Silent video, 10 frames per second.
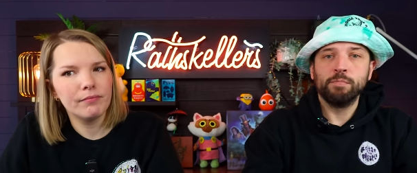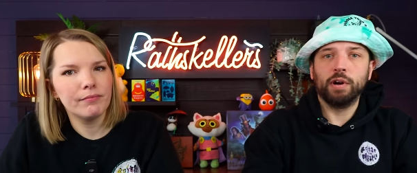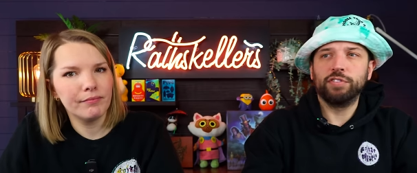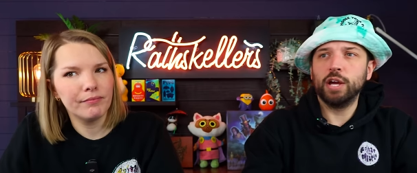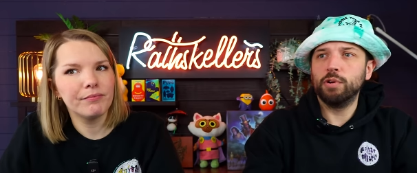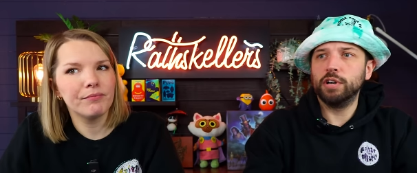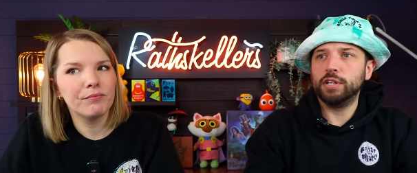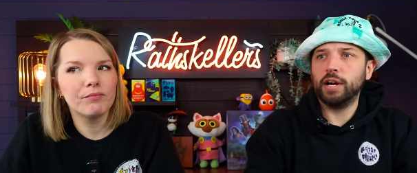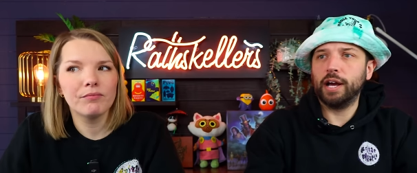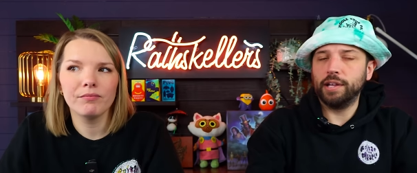Speaker 1: But if they
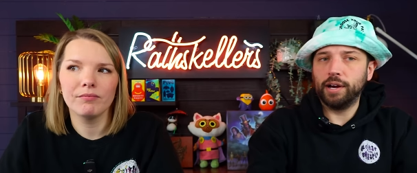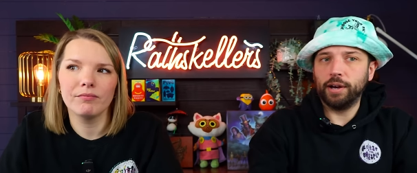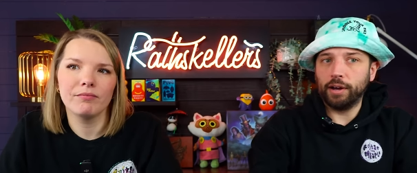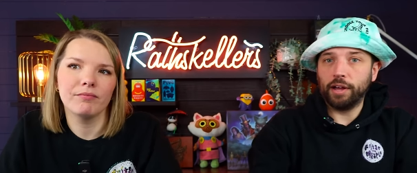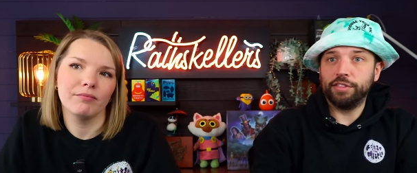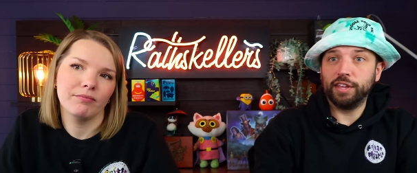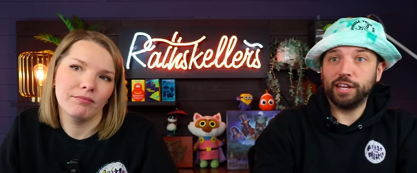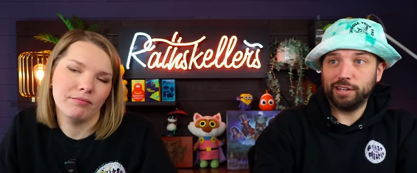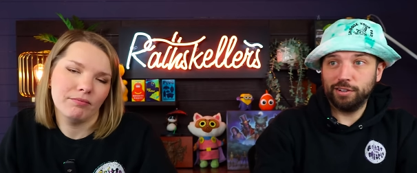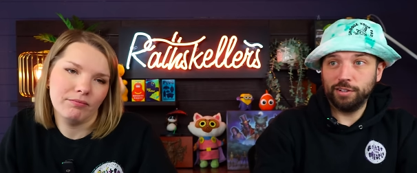were, I, I, I
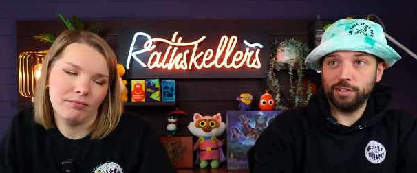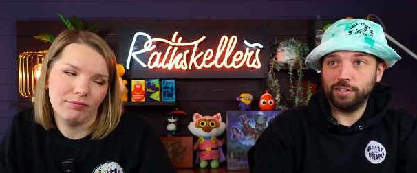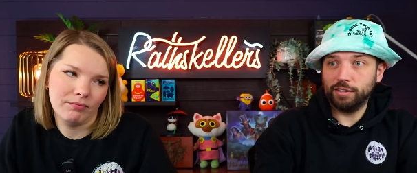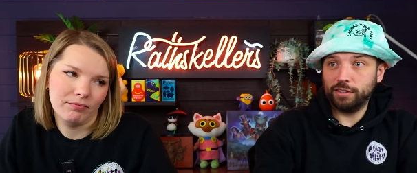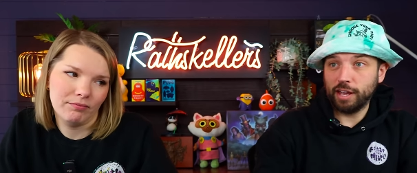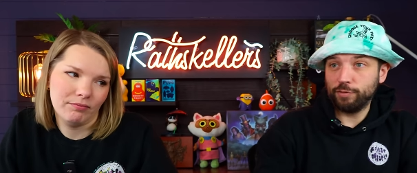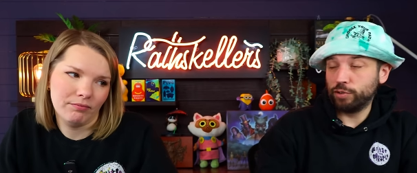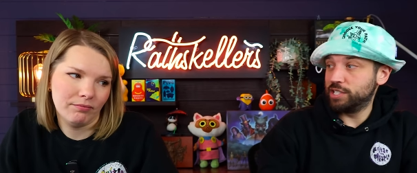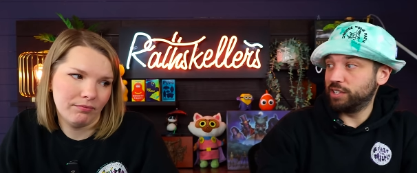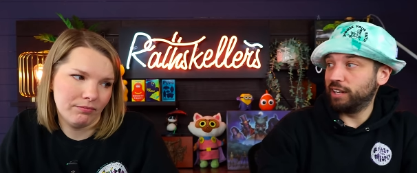think they've
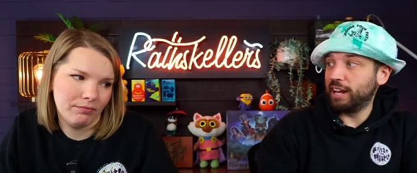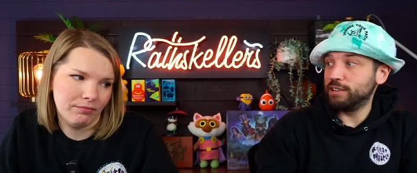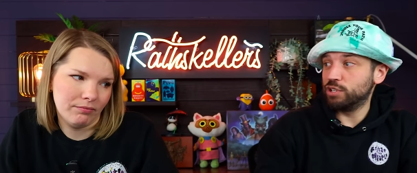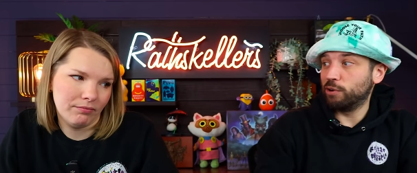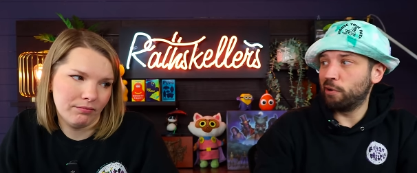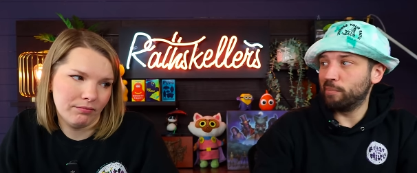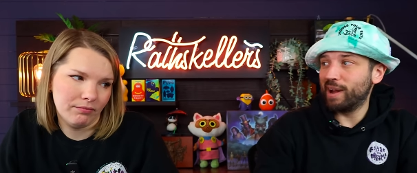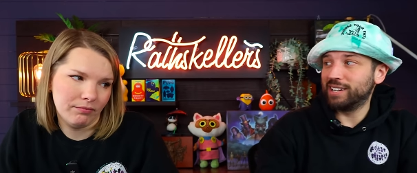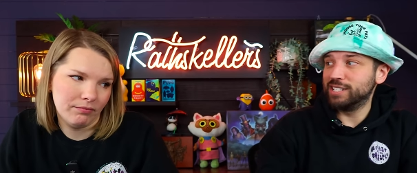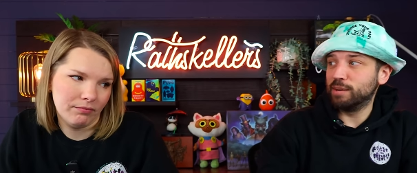recently announced they're going
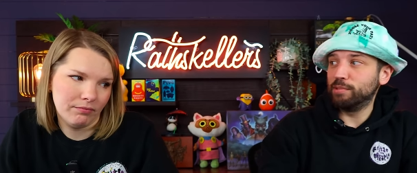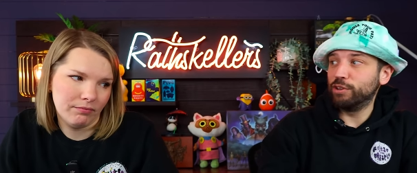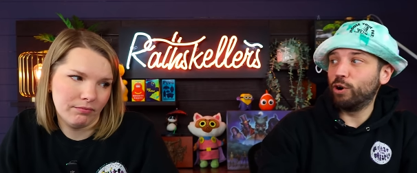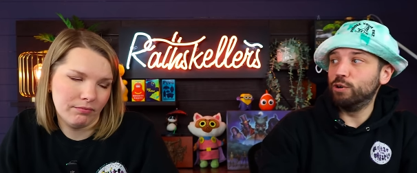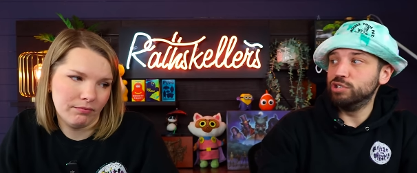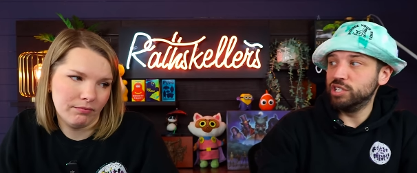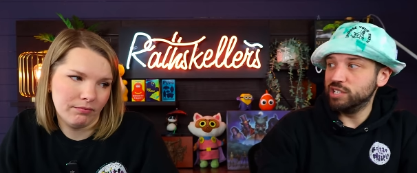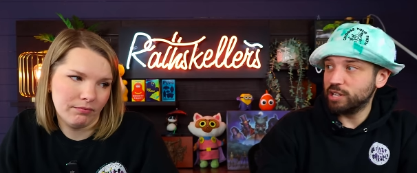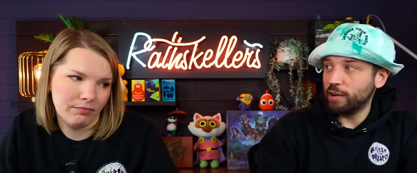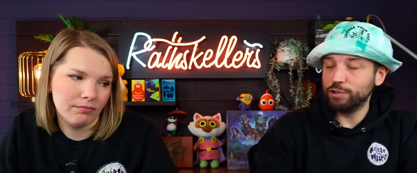back to some of their O G
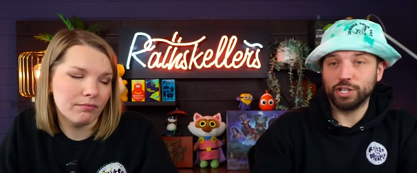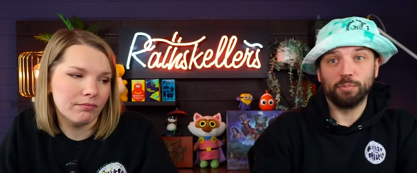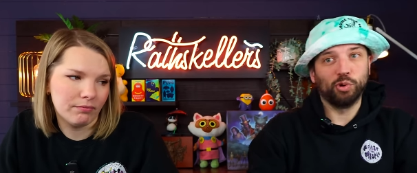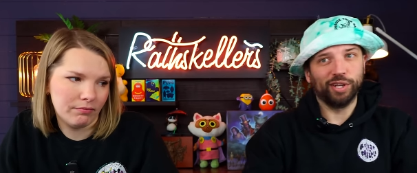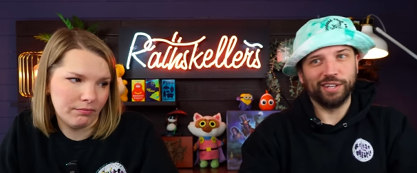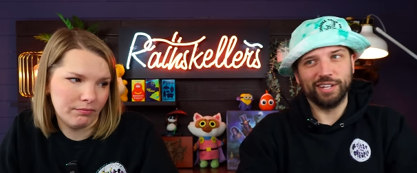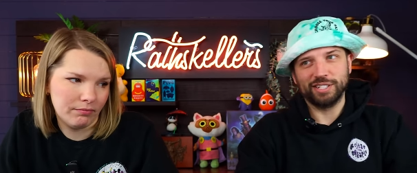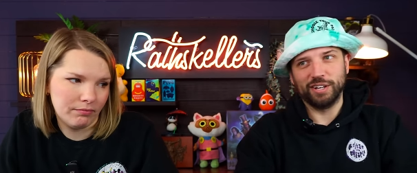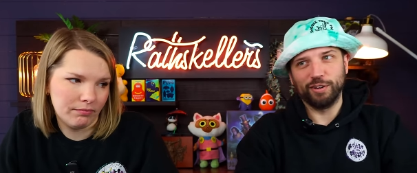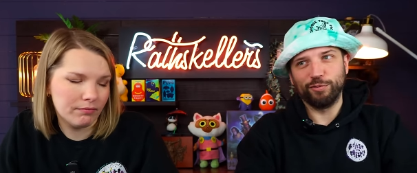stuff, which I'm really
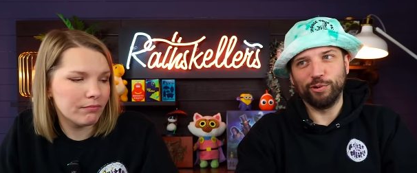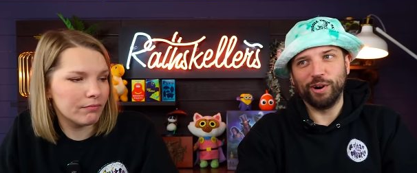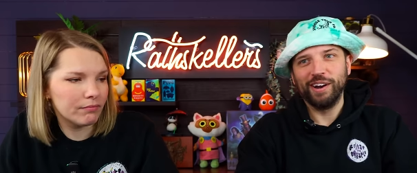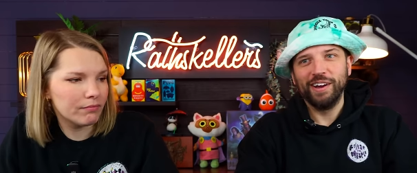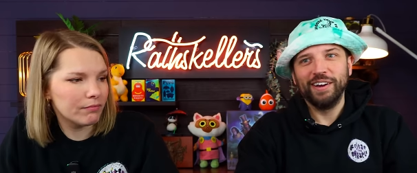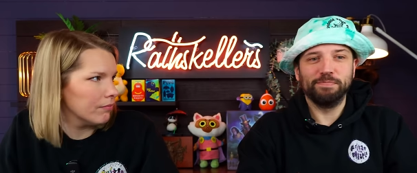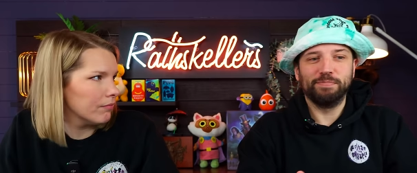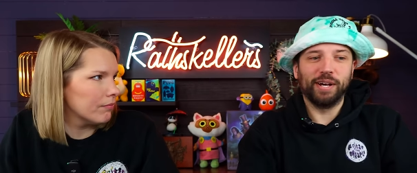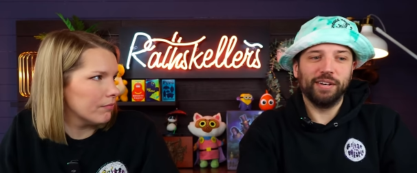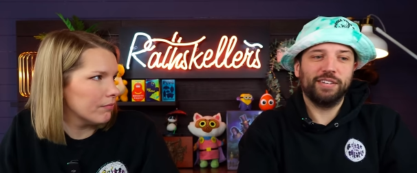excited for.
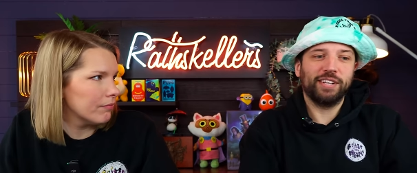But